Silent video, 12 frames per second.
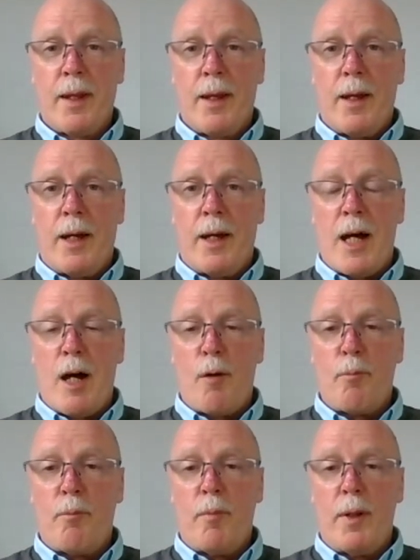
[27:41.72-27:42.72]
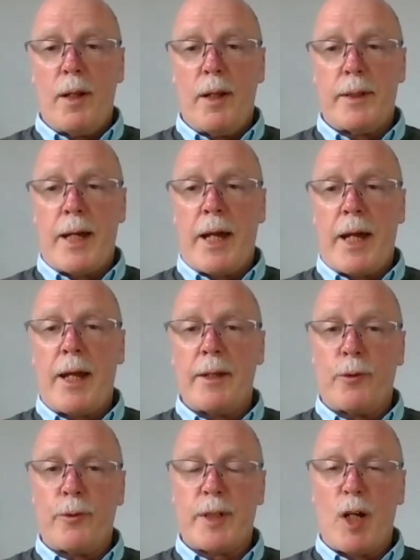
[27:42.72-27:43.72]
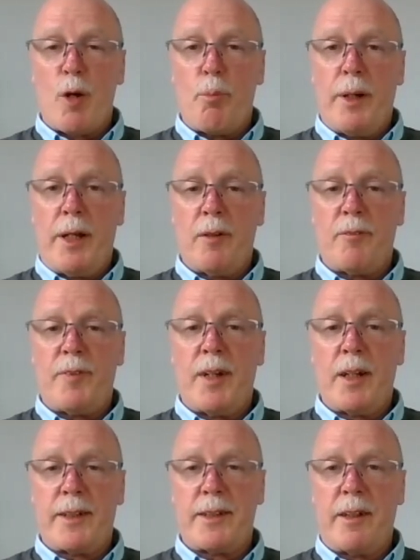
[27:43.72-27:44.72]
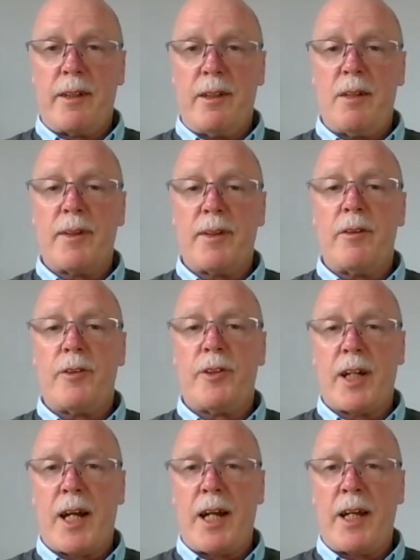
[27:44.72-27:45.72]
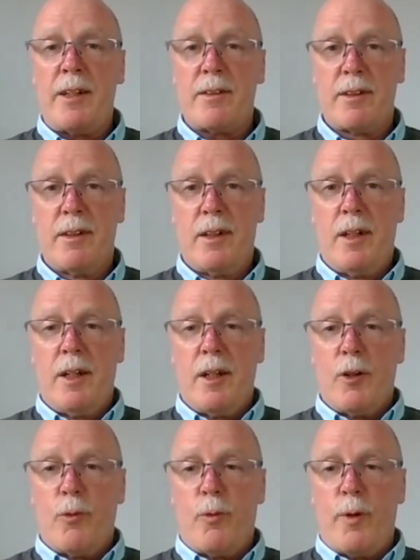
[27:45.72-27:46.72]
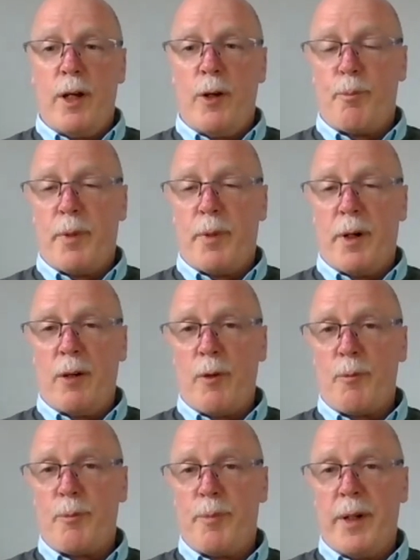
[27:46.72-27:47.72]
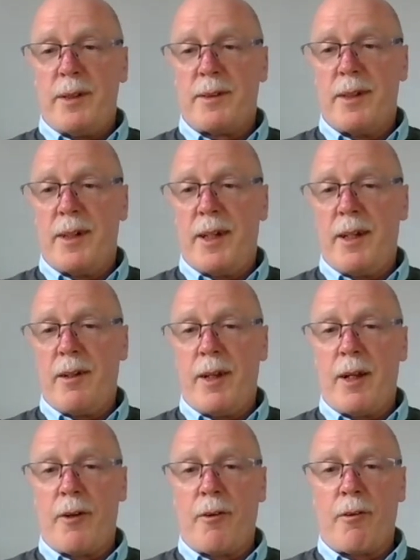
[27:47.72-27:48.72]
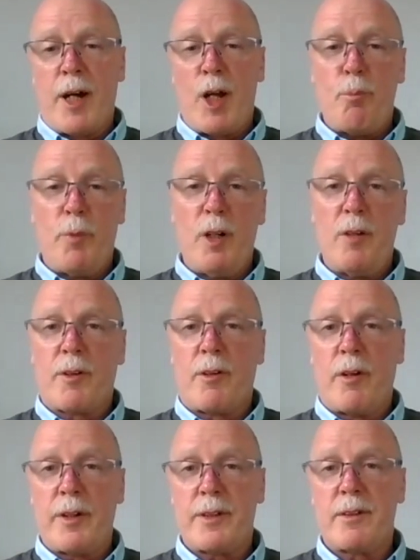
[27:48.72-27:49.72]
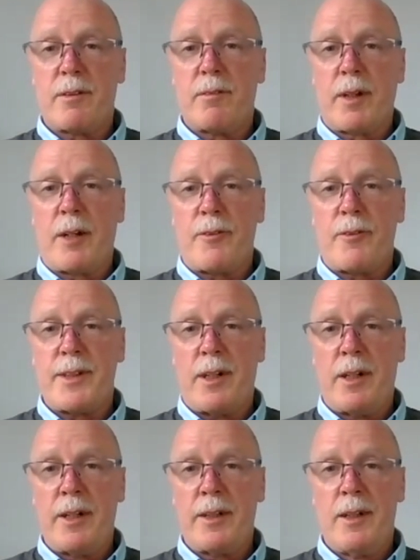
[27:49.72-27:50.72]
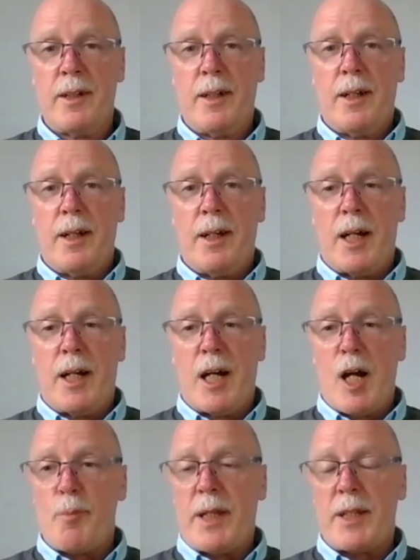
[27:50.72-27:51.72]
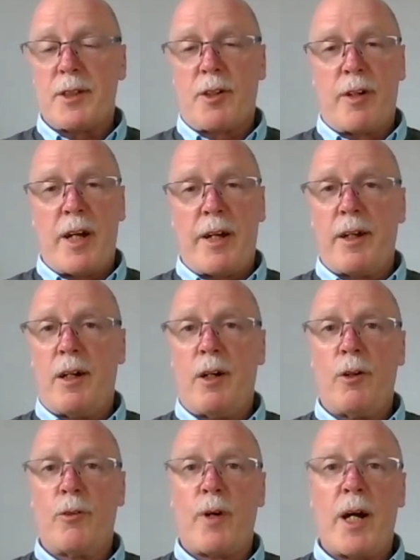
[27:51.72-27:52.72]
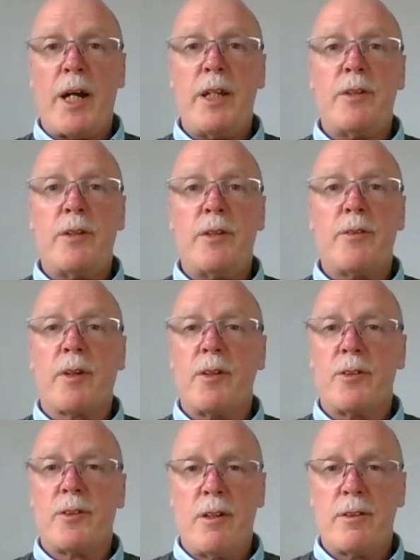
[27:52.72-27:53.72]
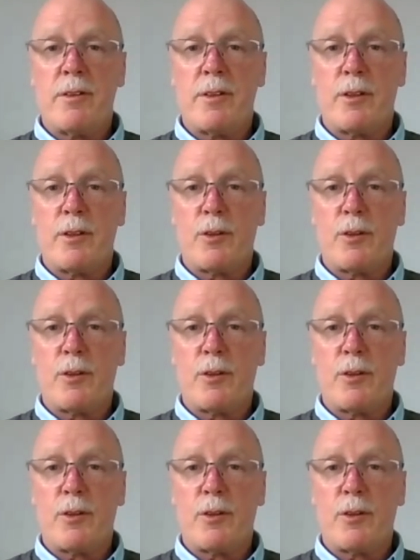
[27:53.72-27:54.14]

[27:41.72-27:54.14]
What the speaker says: That has also been a fairly significant change, whereby we've been seeing grain move across the countryside, and that's created a whole range of concerns as well.